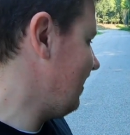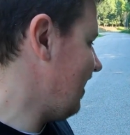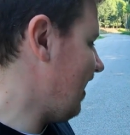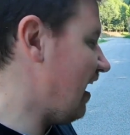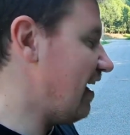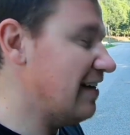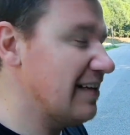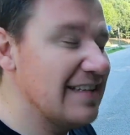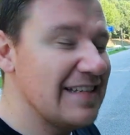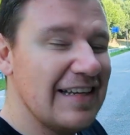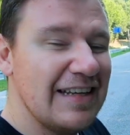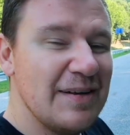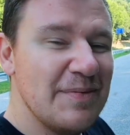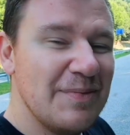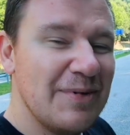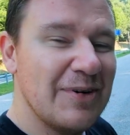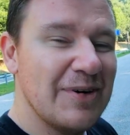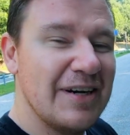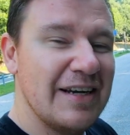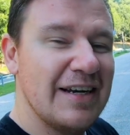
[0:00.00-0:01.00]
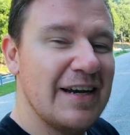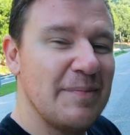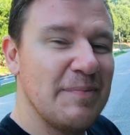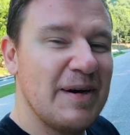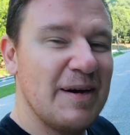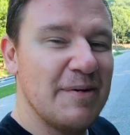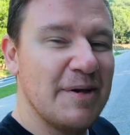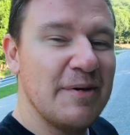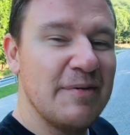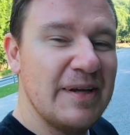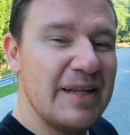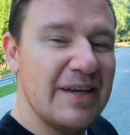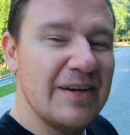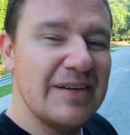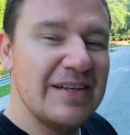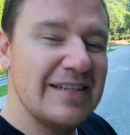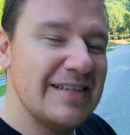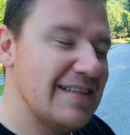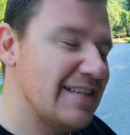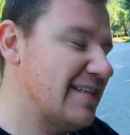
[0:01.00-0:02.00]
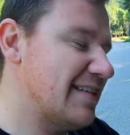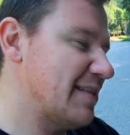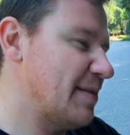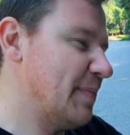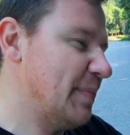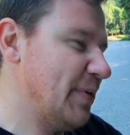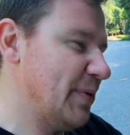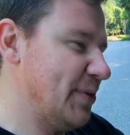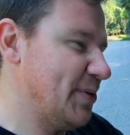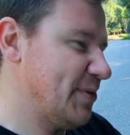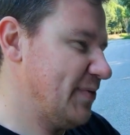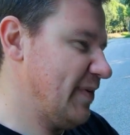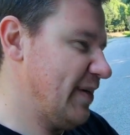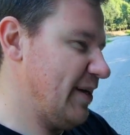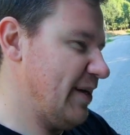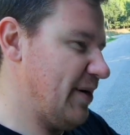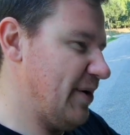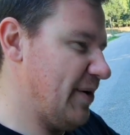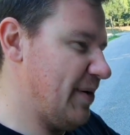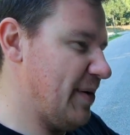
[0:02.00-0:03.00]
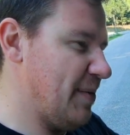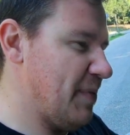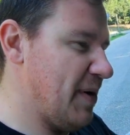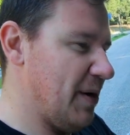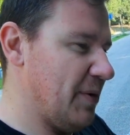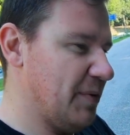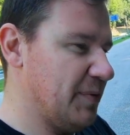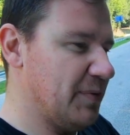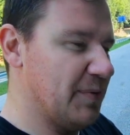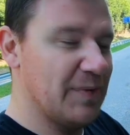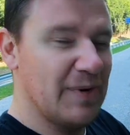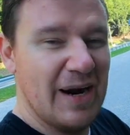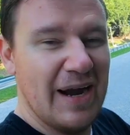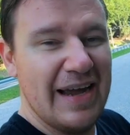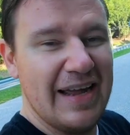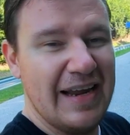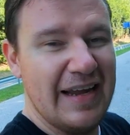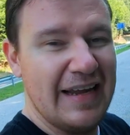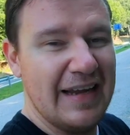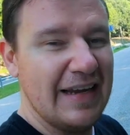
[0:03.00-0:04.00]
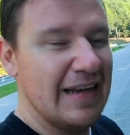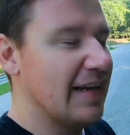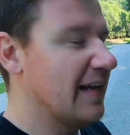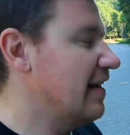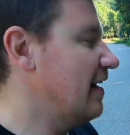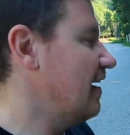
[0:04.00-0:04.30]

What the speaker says: I'll tell you more in upcoming video. This is just a bonus video about riding.